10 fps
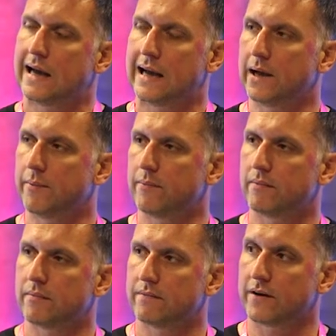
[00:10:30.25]

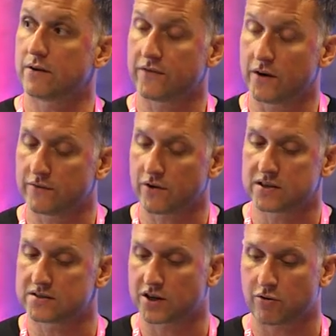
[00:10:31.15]
Vodafone for
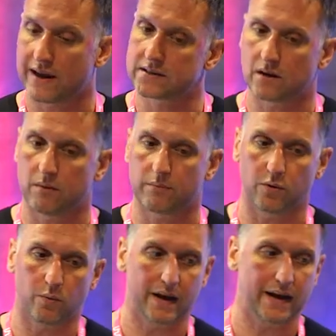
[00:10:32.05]
us is a great
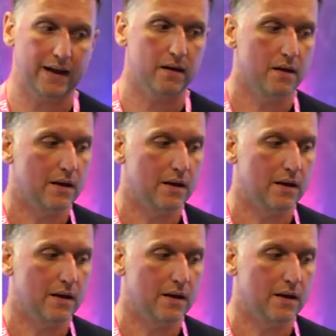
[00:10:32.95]
example where